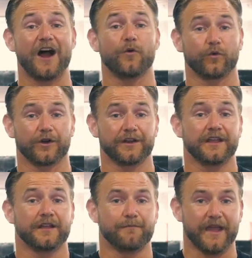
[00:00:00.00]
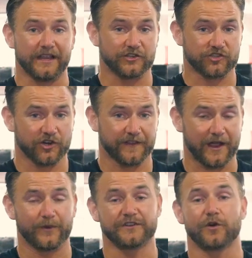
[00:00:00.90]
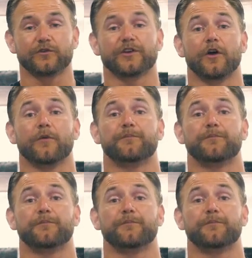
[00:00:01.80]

outward, making sure that we don't go